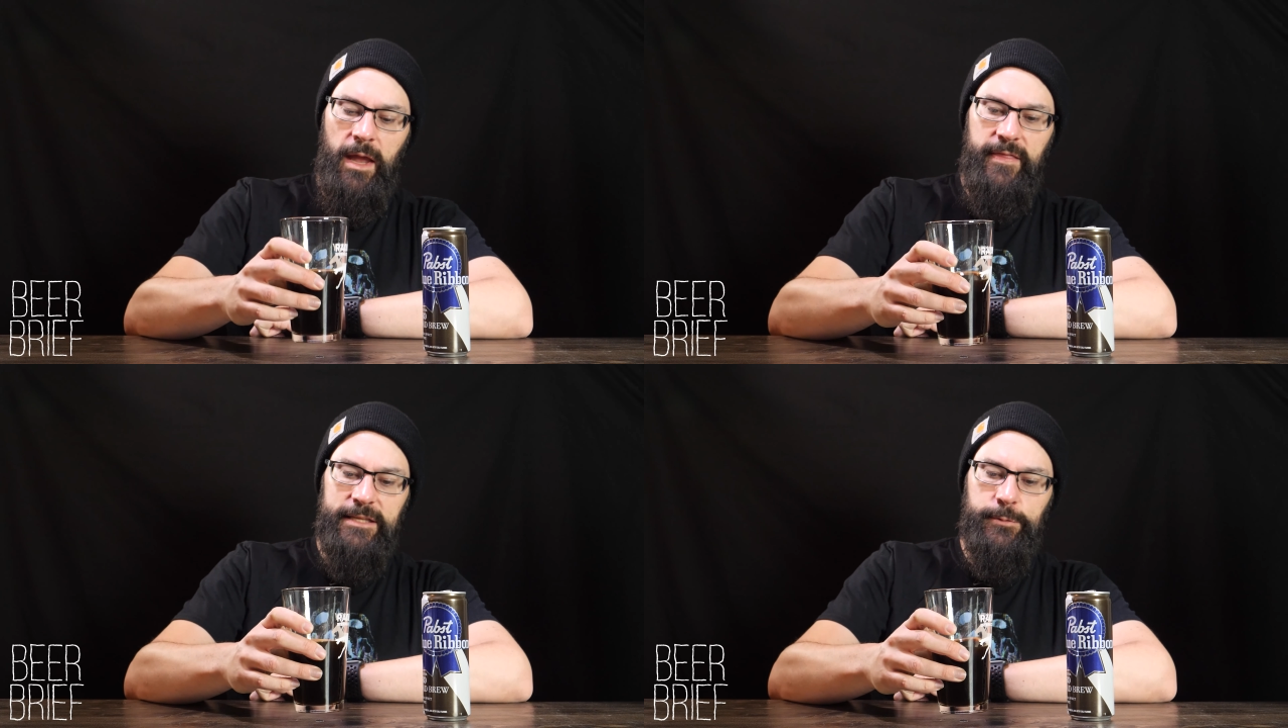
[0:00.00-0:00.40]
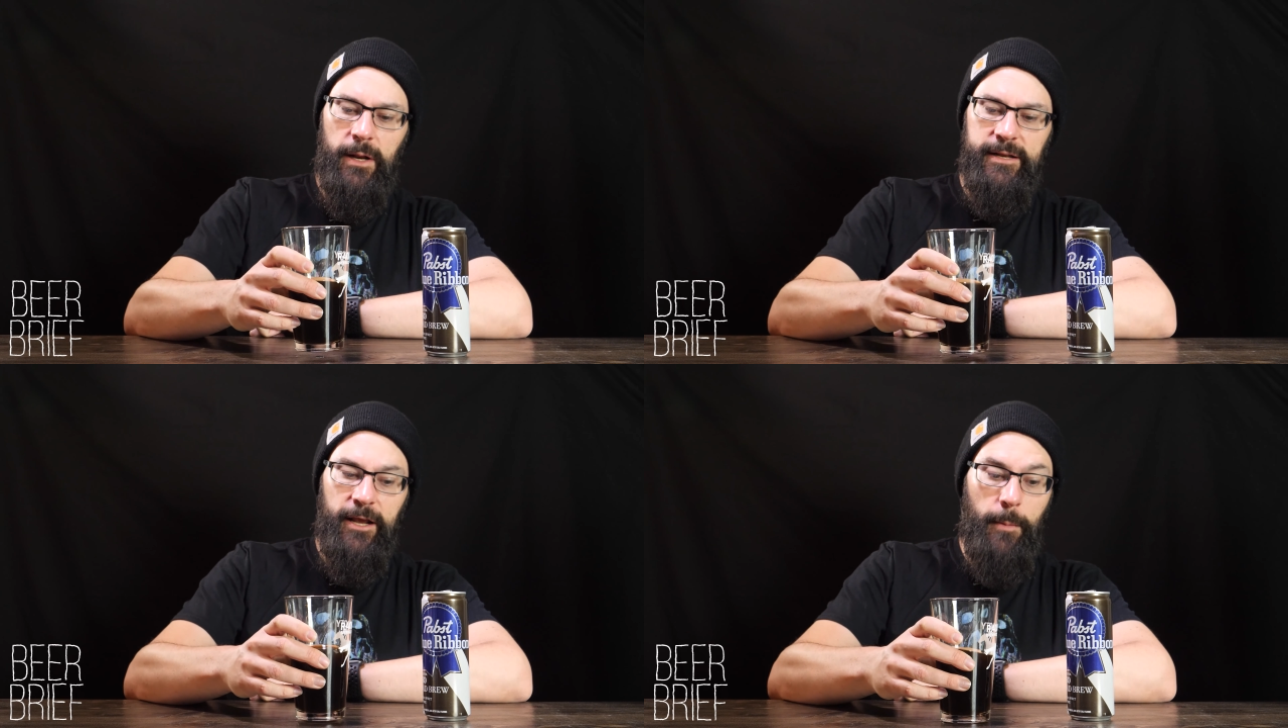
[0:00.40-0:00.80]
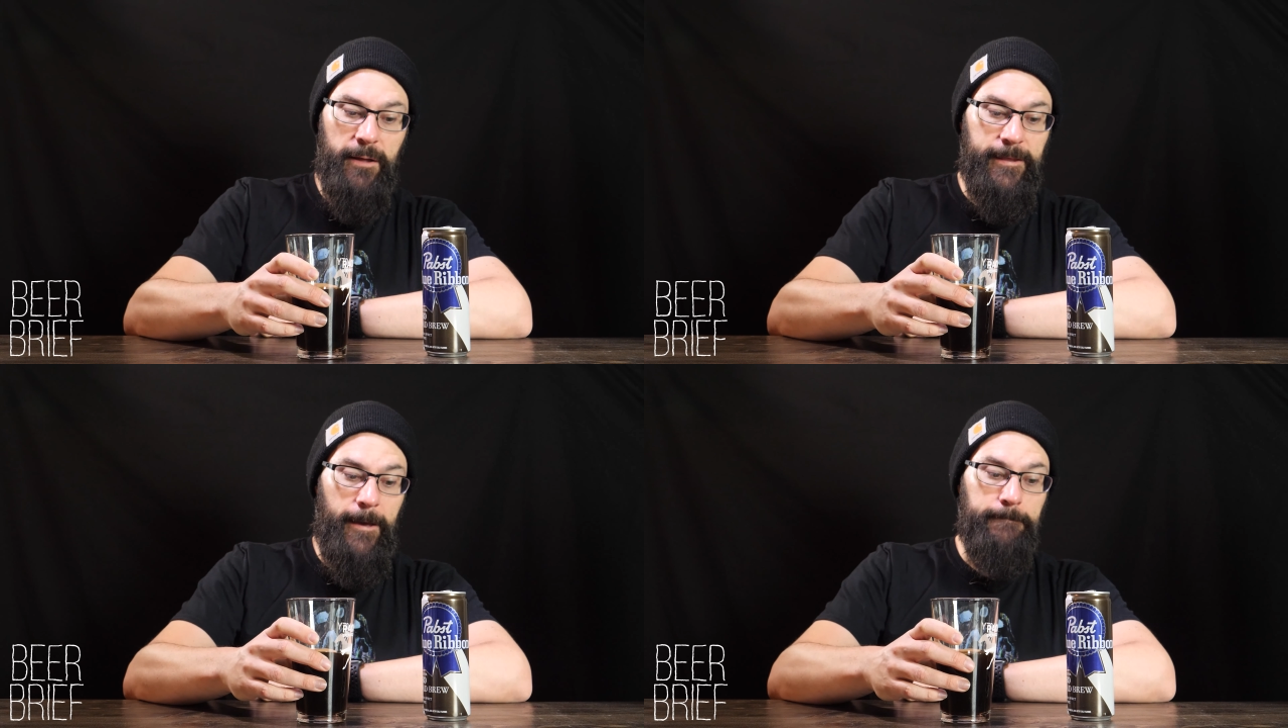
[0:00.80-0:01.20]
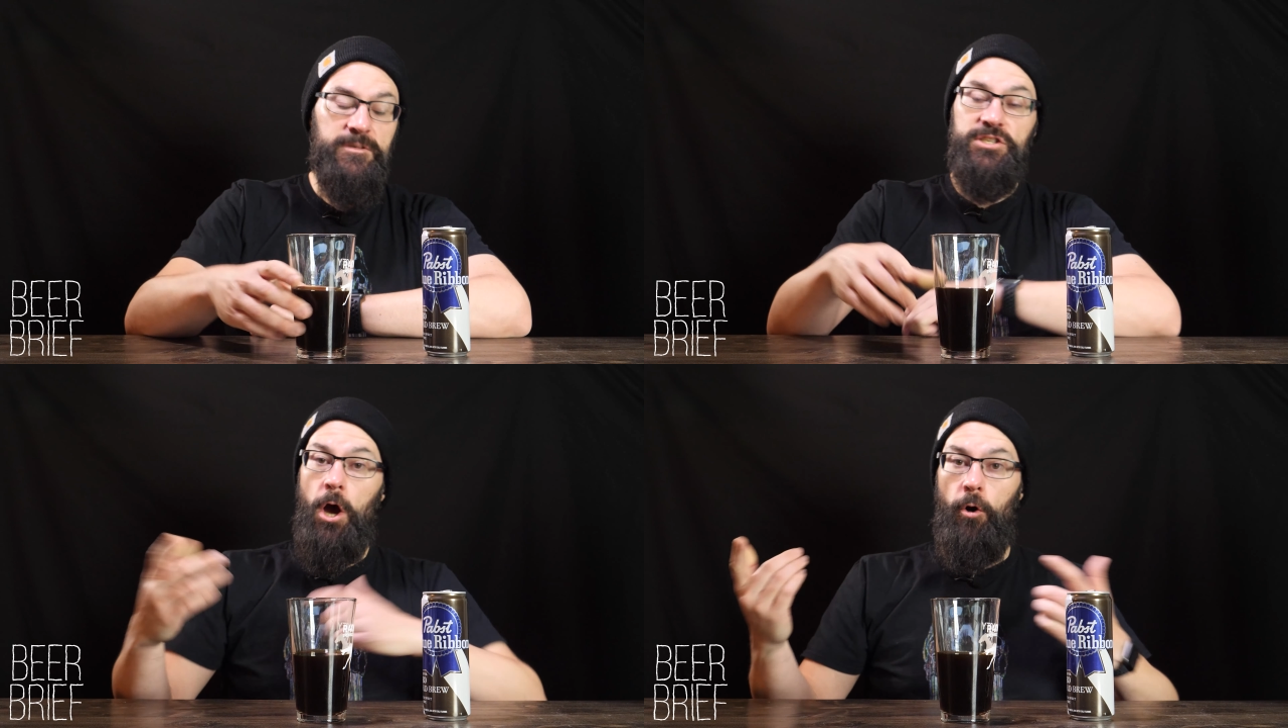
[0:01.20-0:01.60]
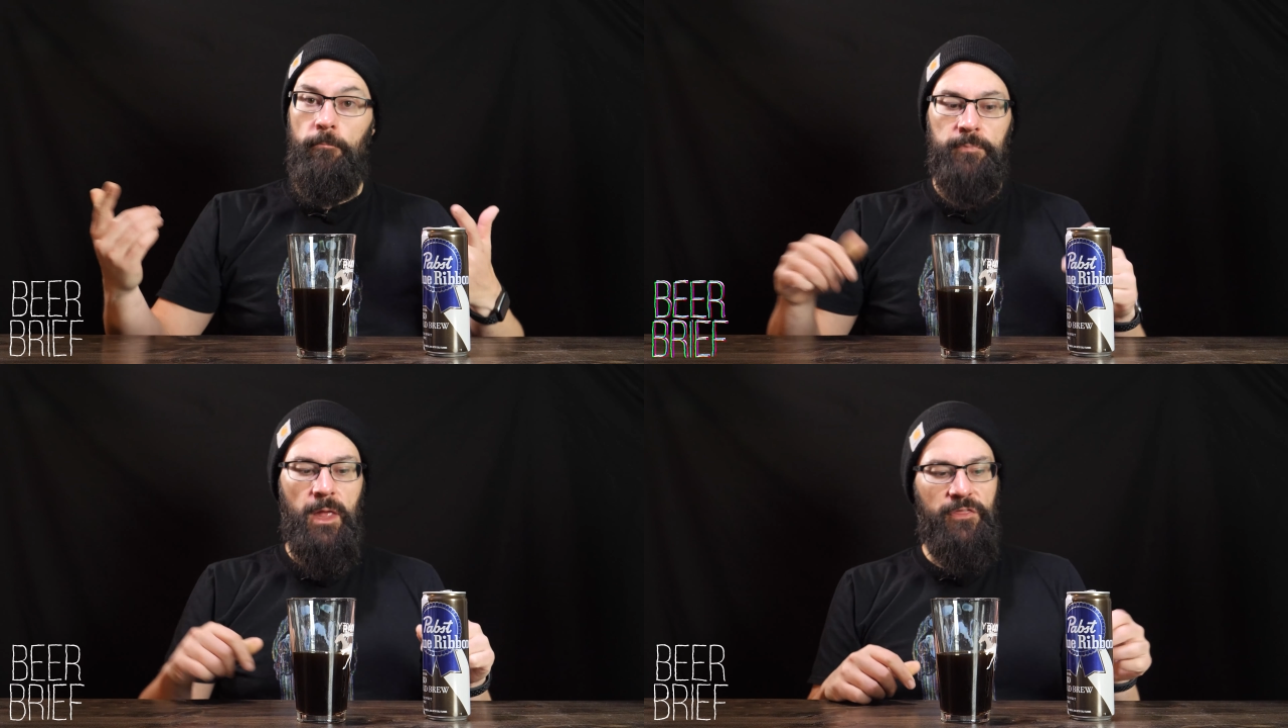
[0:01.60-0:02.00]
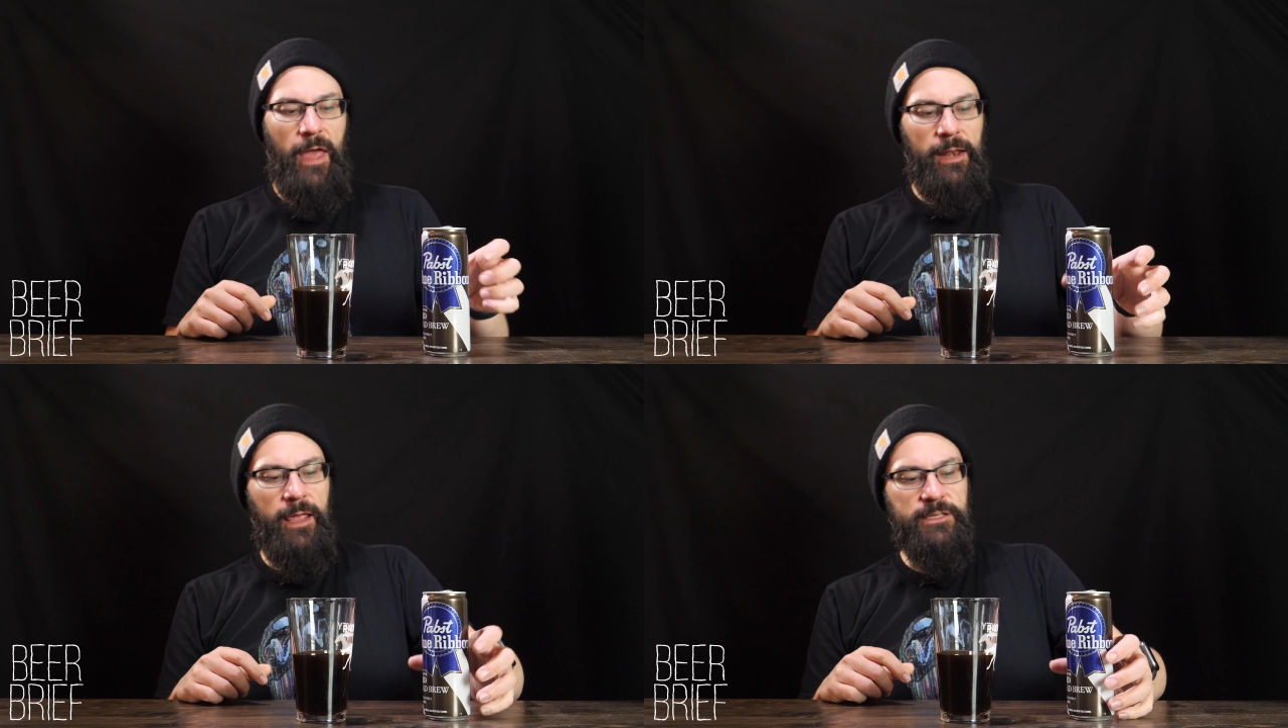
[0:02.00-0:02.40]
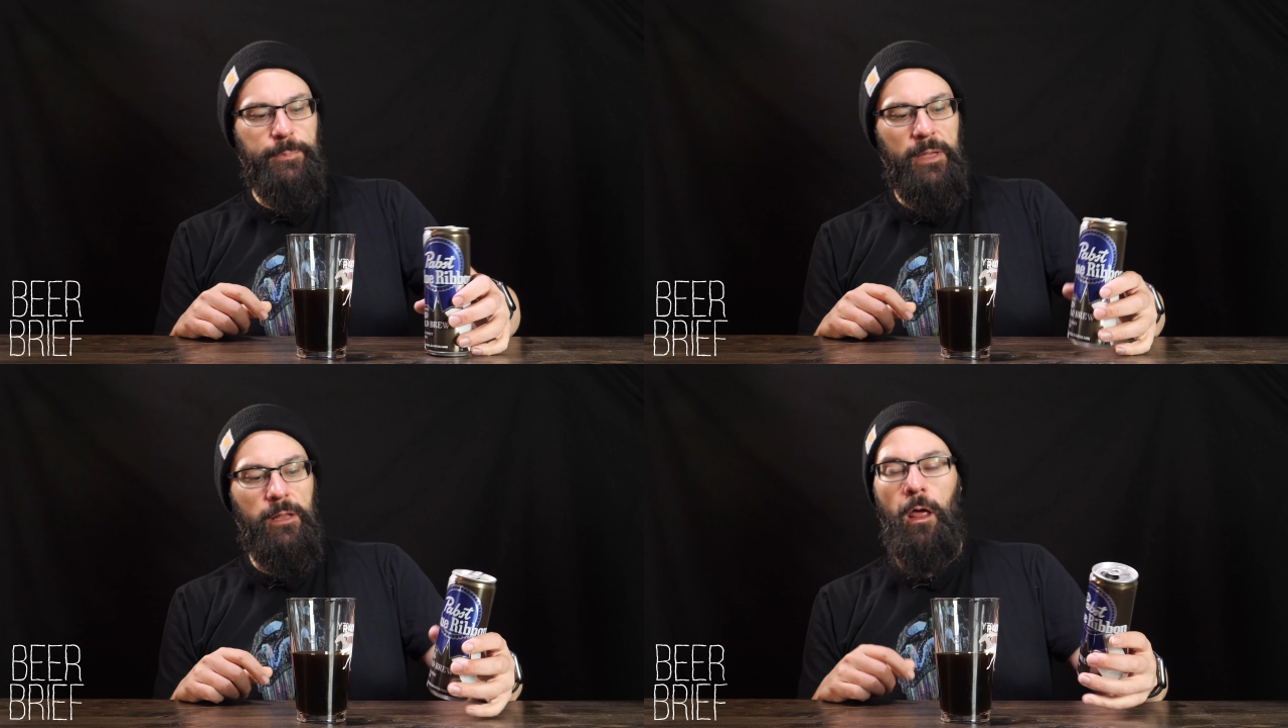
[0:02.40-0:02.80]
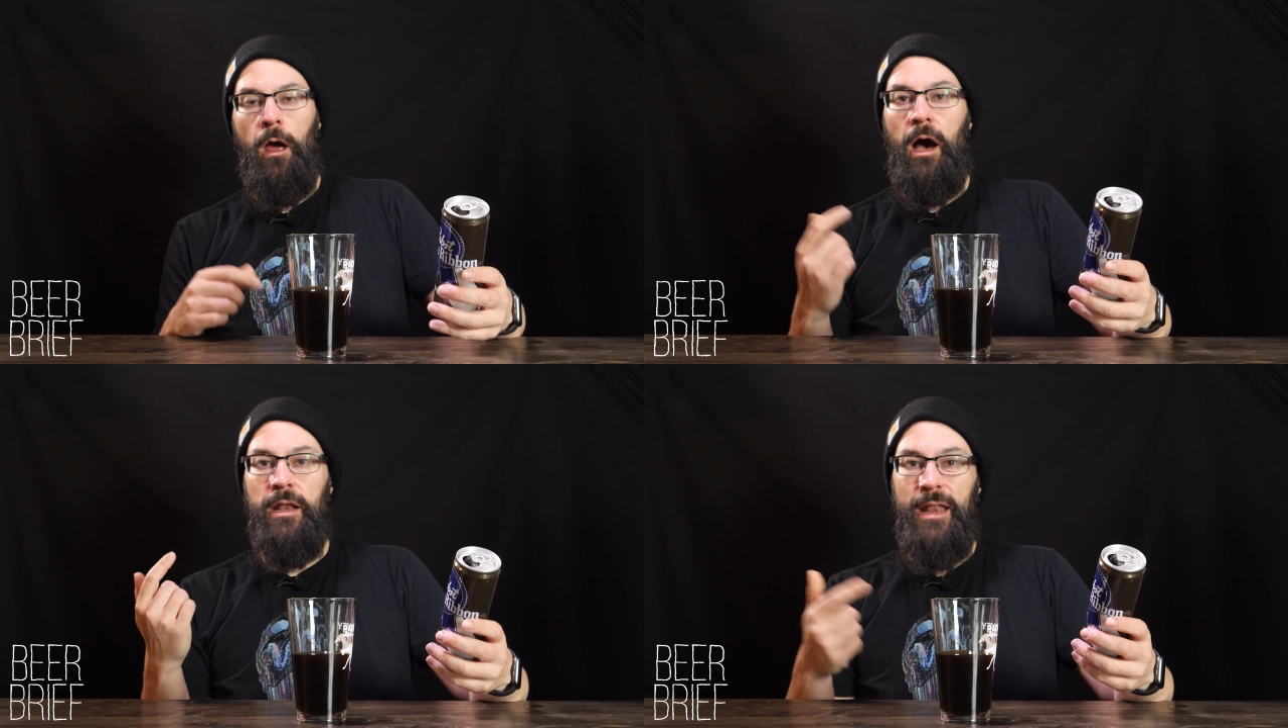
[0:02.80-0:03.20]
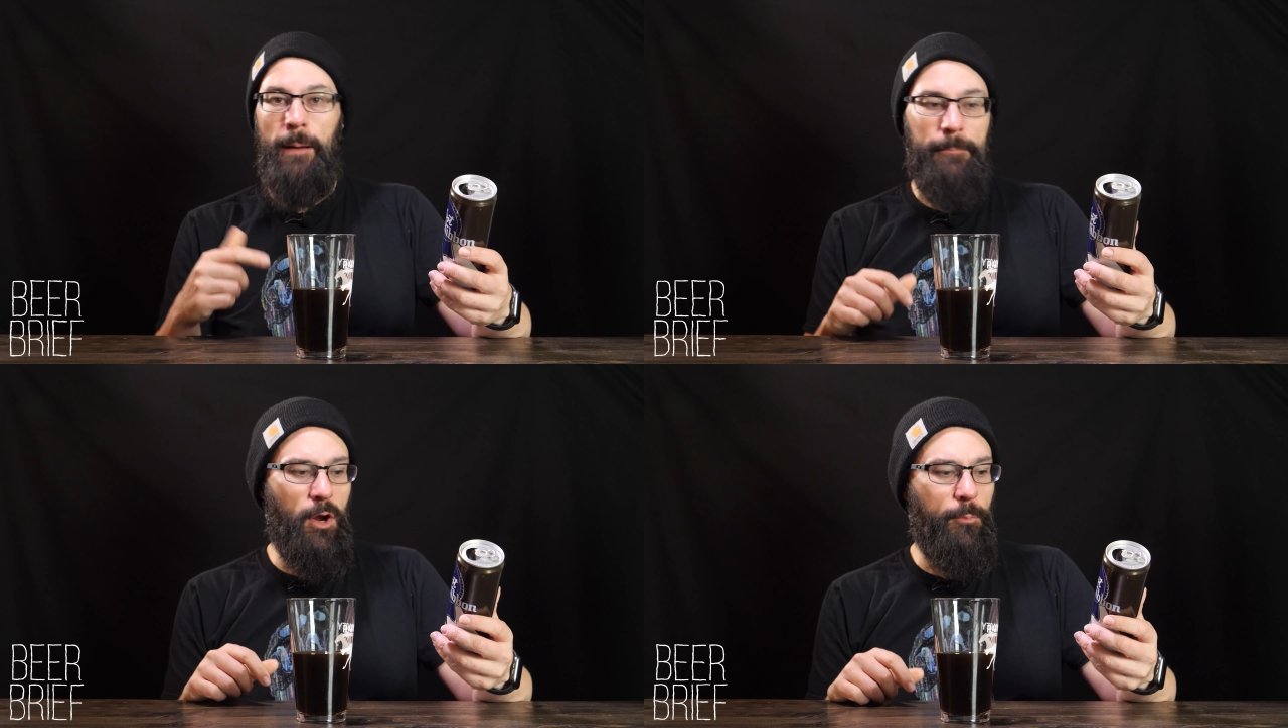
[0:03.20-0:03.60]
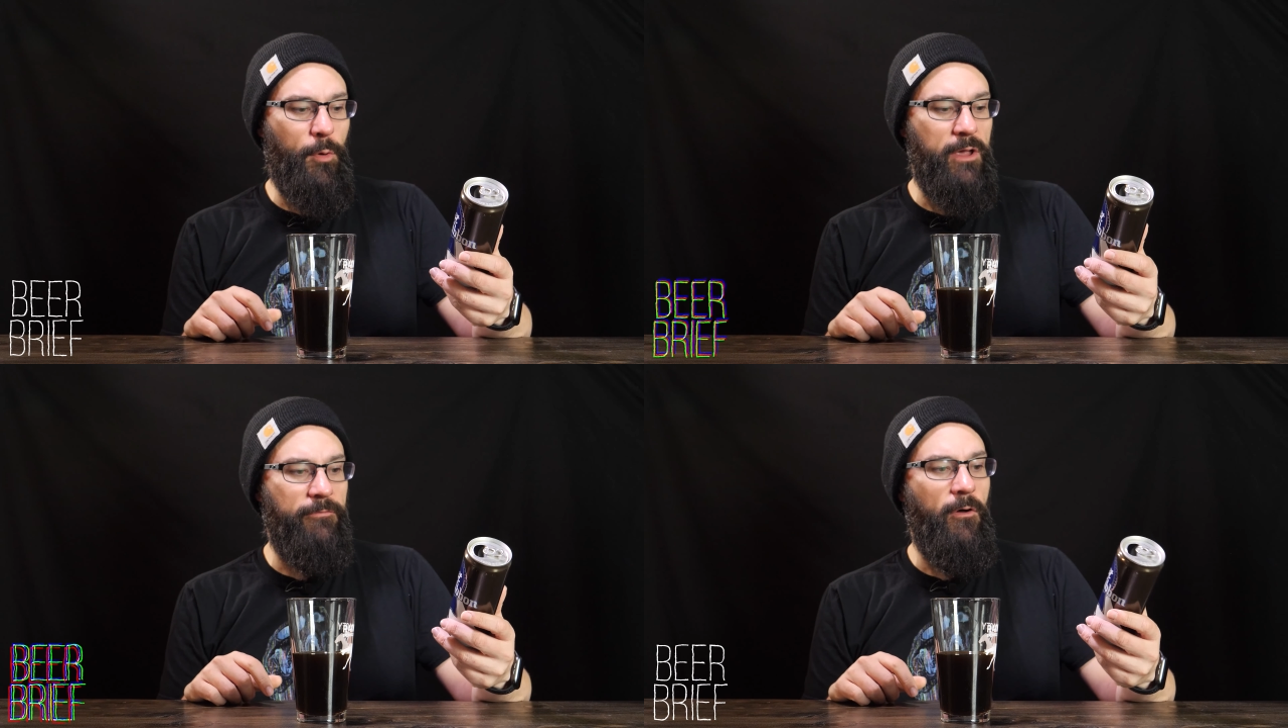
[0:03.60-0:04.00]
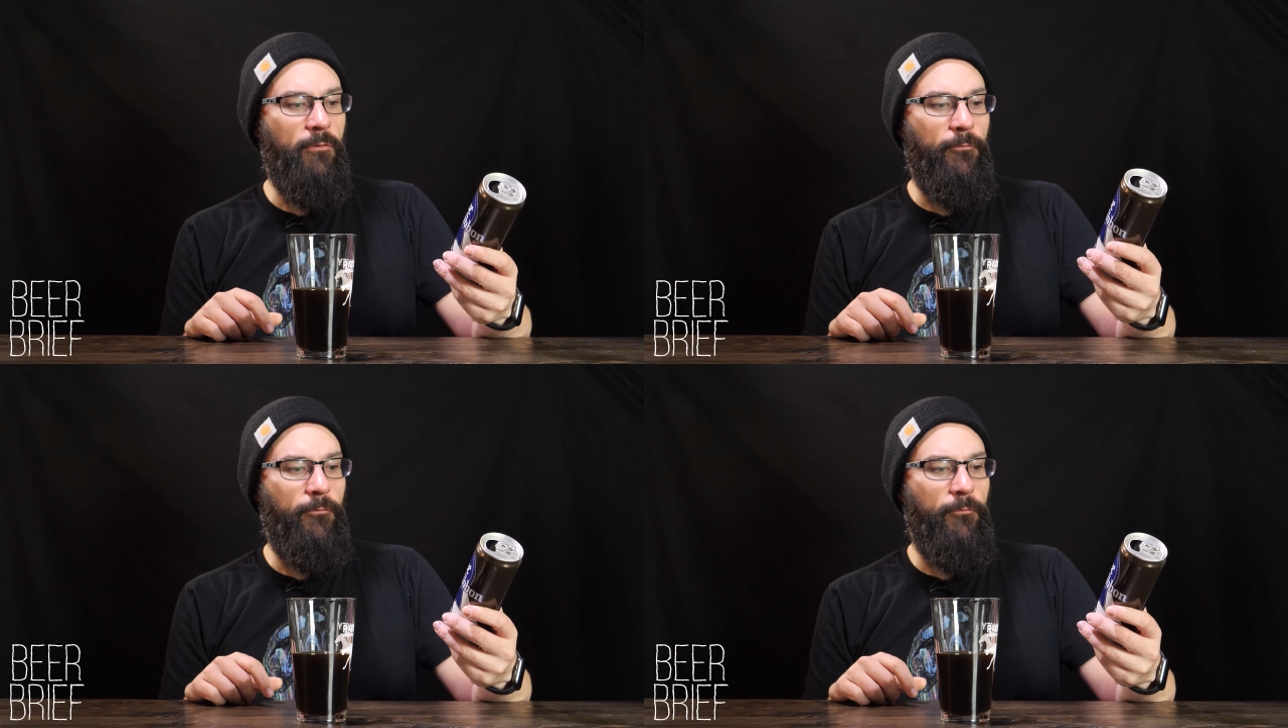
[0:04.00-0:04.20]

And that's what I dig about that. So that has been a not beer brief